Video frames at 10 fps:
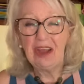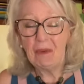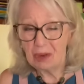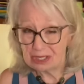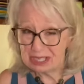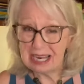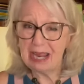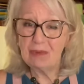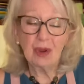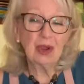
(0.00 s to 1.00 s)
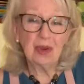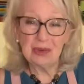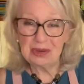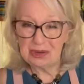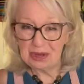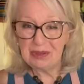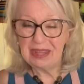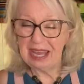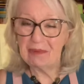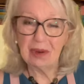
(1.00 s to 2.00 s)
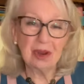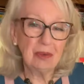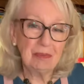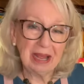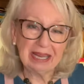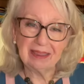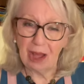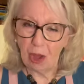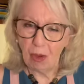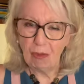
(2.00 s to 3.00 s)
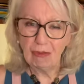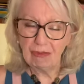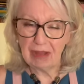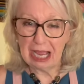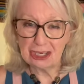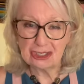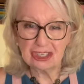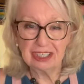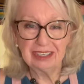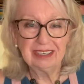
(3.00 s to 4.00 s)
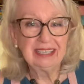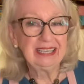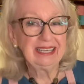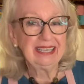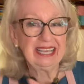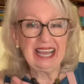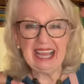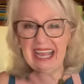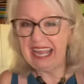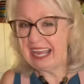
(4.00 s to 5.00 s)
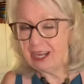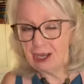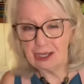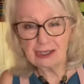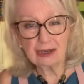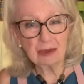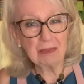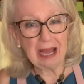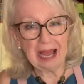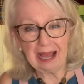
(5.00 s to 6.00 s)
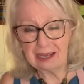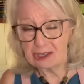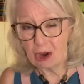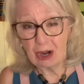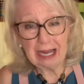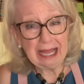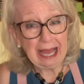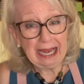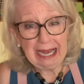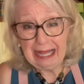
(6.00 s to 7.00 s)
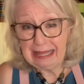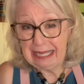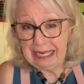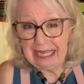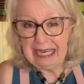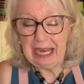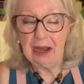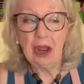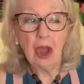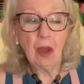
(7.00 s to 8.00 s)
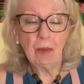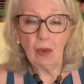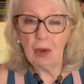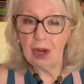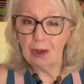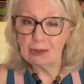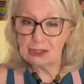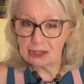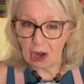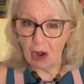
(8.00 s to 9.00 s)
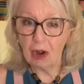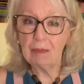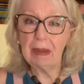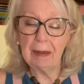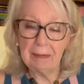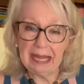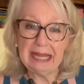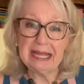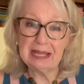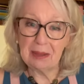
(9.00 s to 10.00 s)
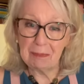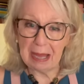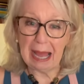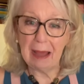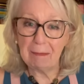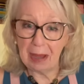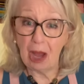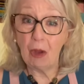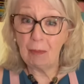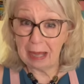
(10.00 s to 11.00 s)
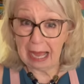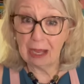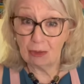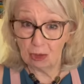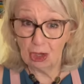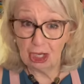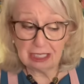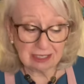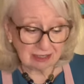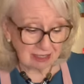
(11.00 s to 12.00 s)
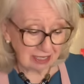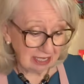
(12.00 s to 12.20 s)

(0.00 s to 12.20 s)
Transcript: Well, today we're going to do that. We're going to make the old-fashioned egg custard pie. It's hardly got anything in it. But we're going to start by making the pie crust